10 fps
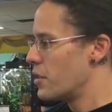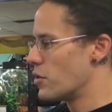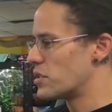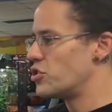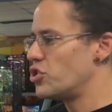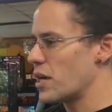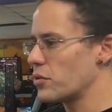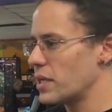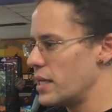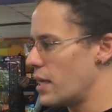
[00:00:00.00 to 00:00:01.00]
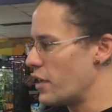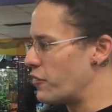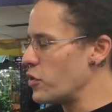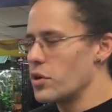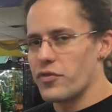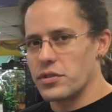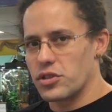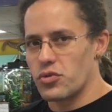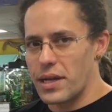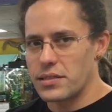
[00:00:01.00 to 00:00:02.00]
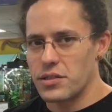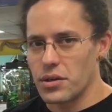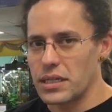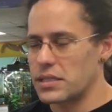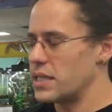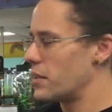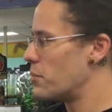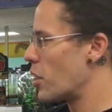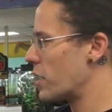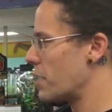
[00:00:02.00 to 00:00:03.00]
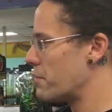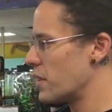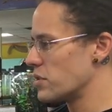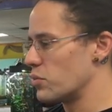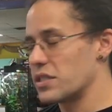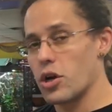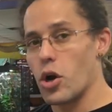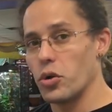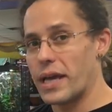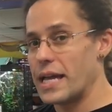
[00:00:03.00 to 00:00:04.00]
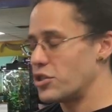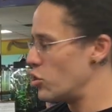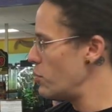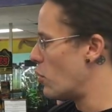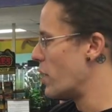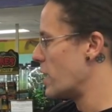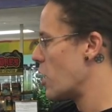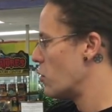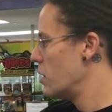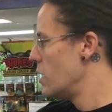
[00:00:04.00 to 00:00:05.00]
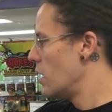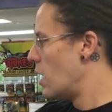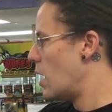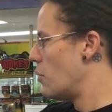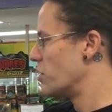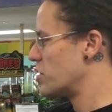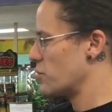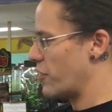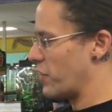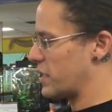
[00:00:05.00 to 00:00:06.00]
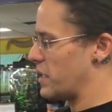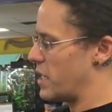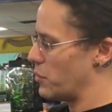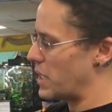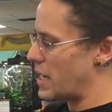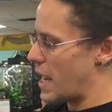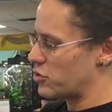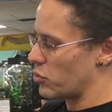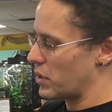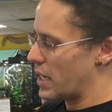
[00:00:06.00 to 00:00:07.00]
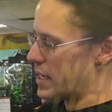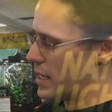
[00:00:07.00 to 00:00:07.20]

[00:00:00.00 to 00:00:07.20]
There's generally a few different strengths you're going to see in the market. There's what's called a 2.0, which is reflected here with the natural light.